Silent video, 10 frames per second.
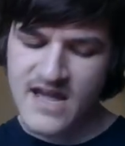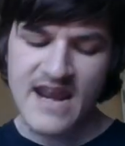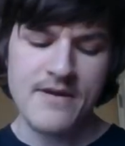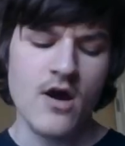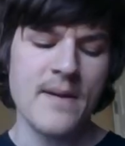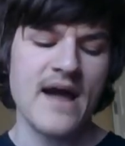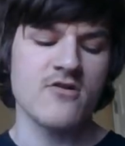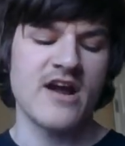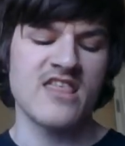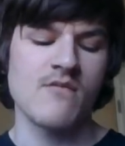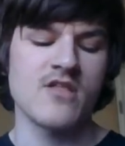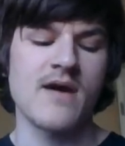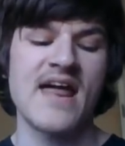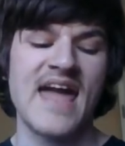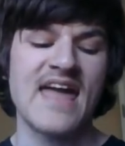And then we go back racing with
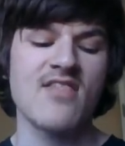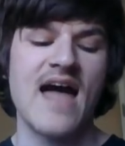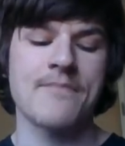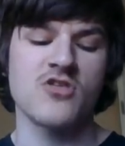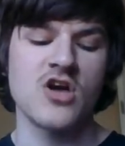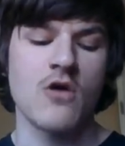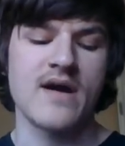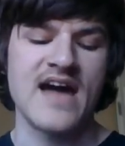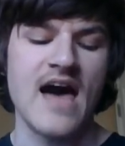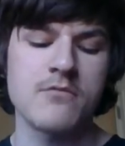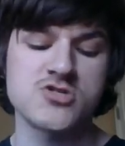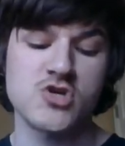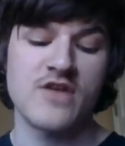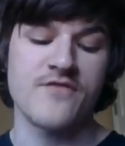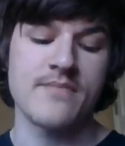around eight laps to go with Cobbles
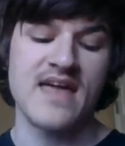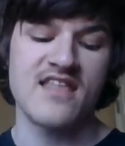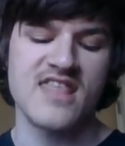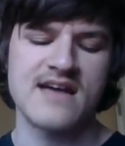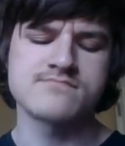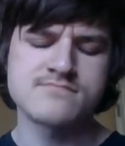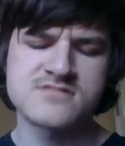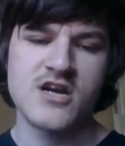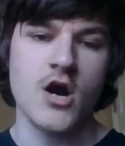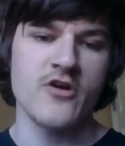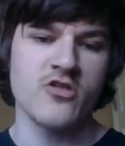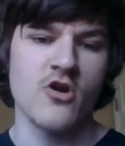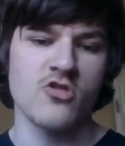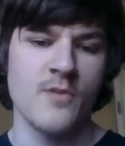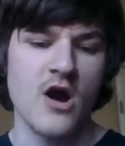leading from the inside and Carson
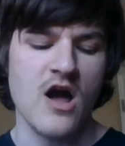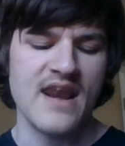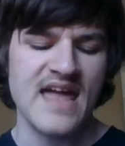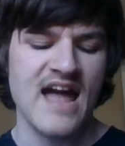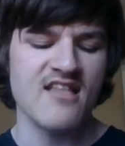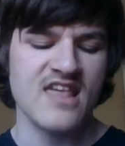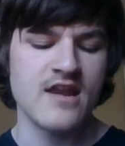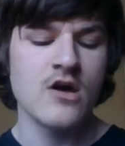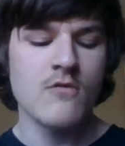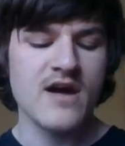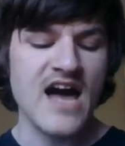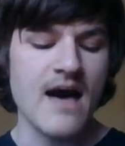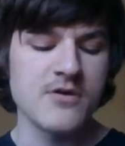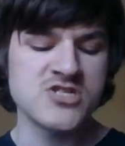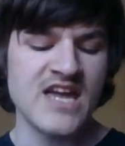Hocevar on the outside with
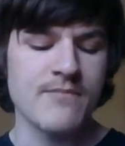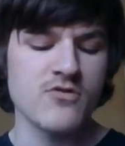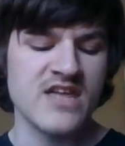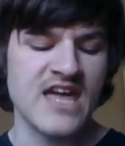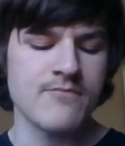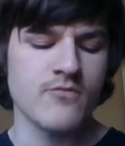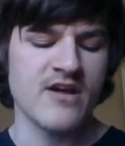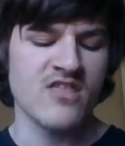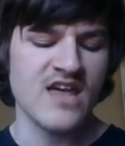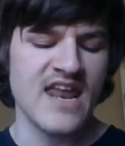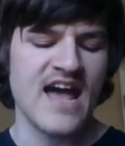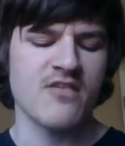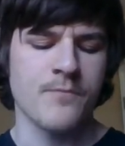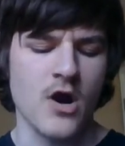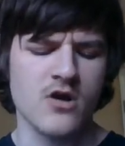Cobbles able to keep the race lead
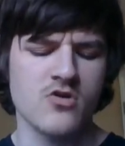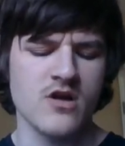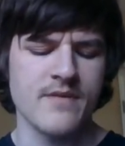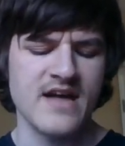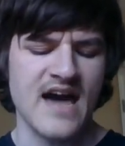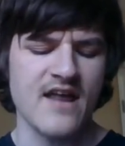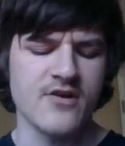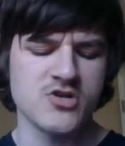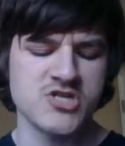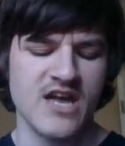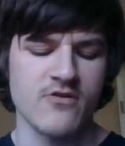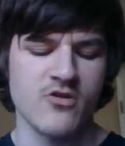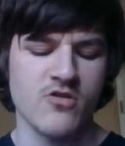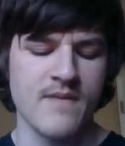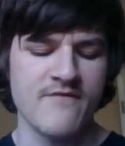as Parker Kligerman got under Chandler
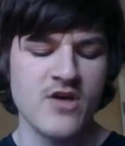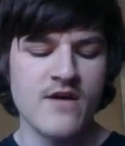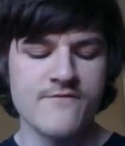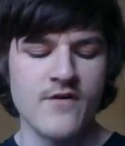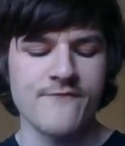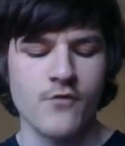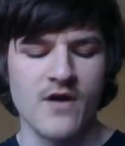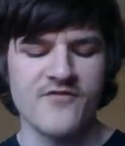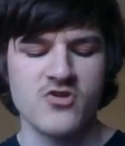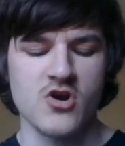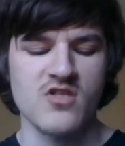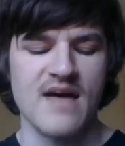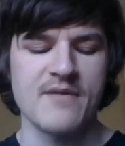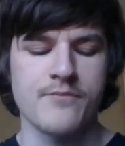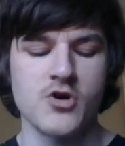Smith for fourth and turn
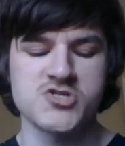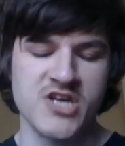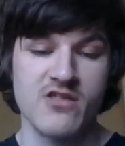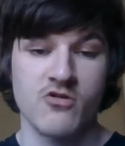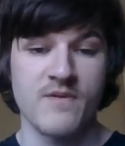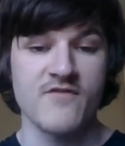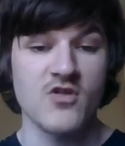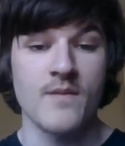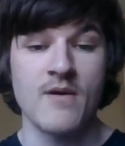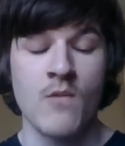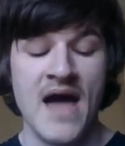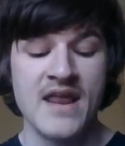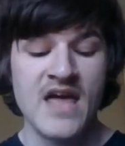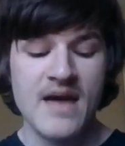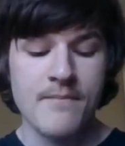11, pushed Chandler Smith a little bit wide,
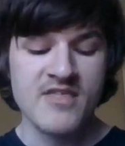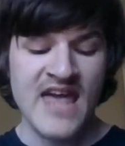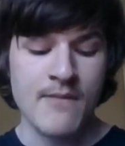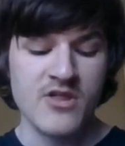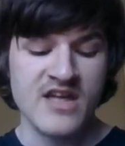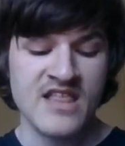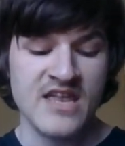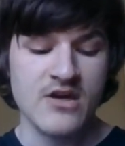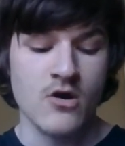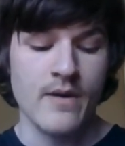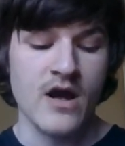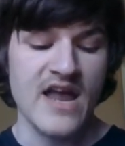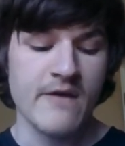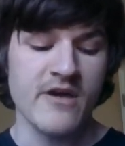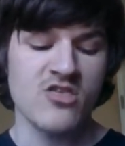but is able to continue going
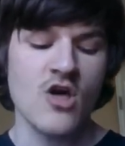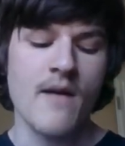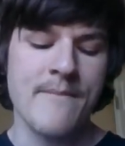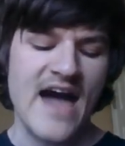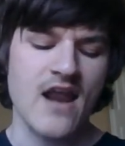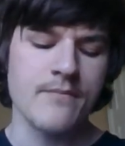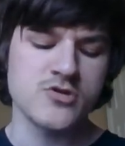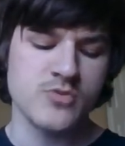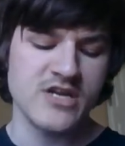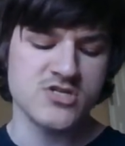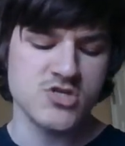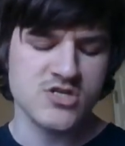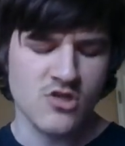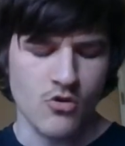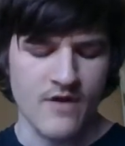on. And we saw a battle between
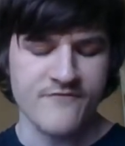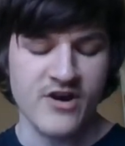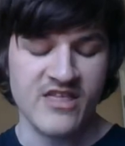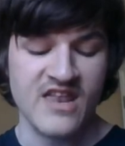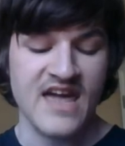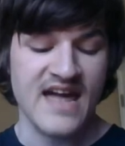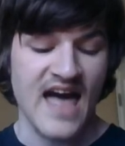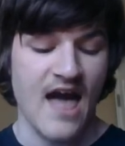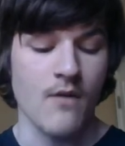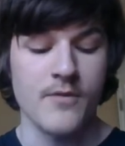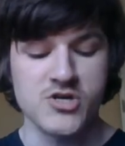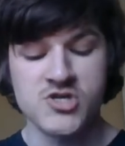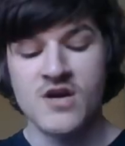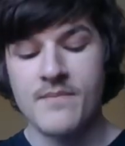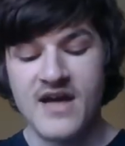Stuart Friesen and Kyle Bush,
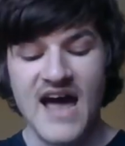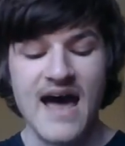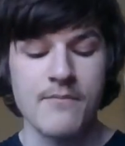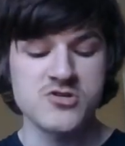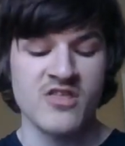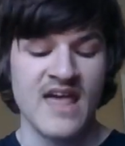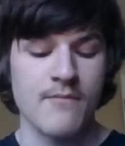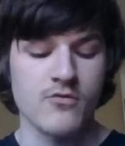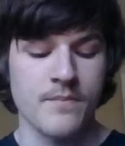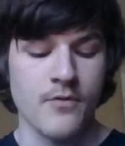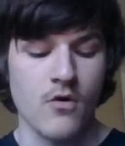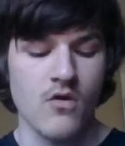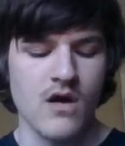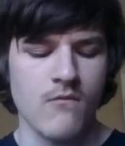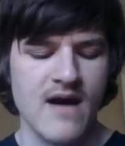but Kyle Bush is able to
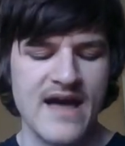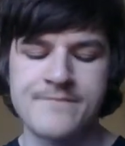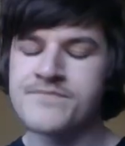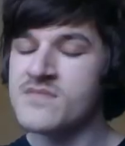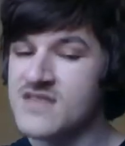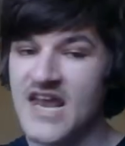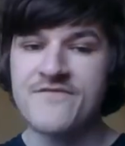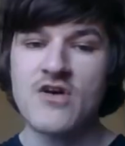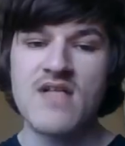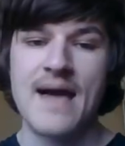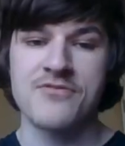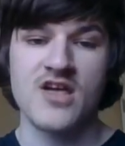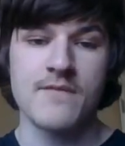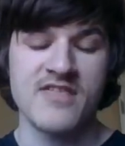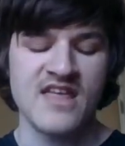pull away. Then a few laps
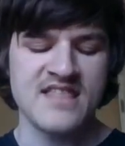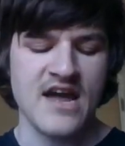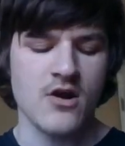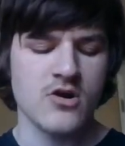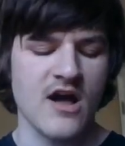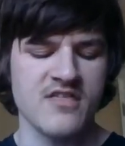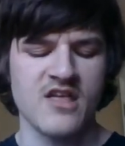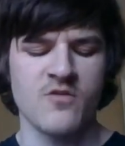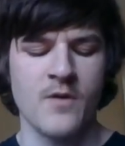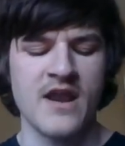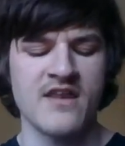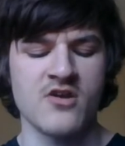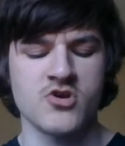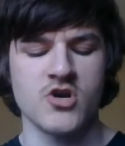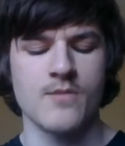later, we see Derek Cross get spun
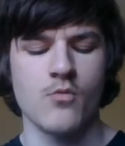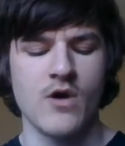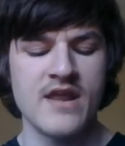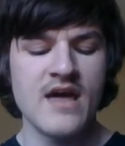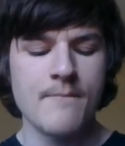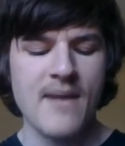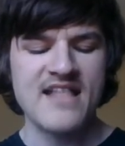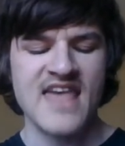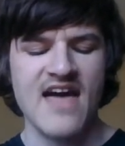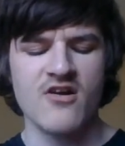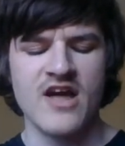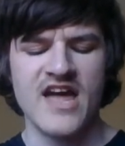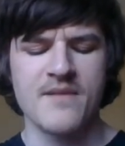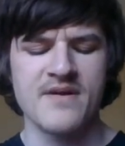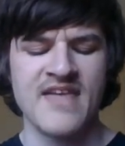into turn number one by Tyler
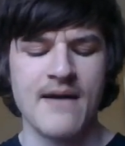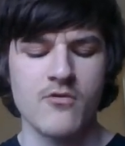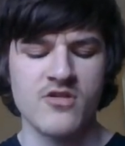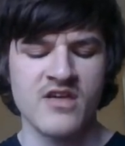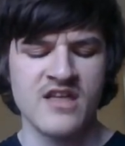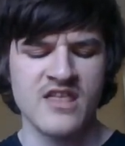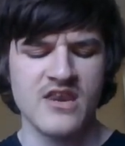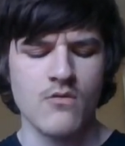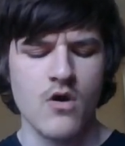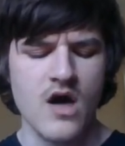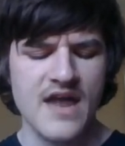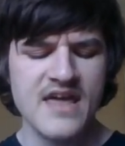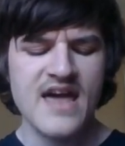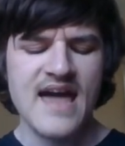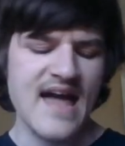Anker, but they able to continue on.
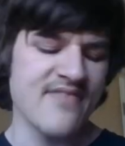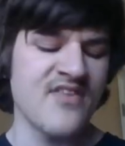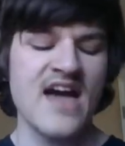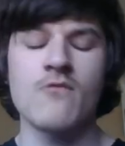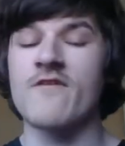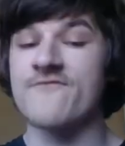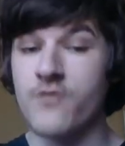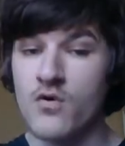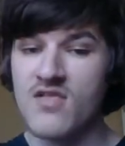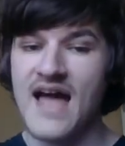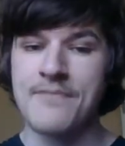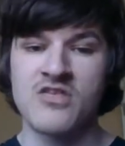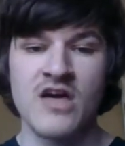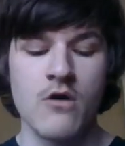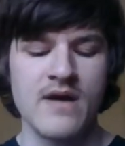And then with four laps
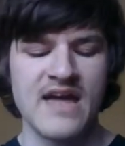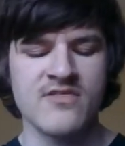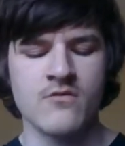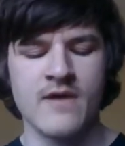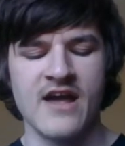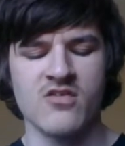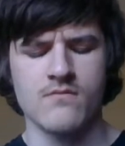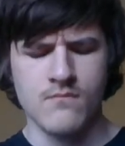to go in the race,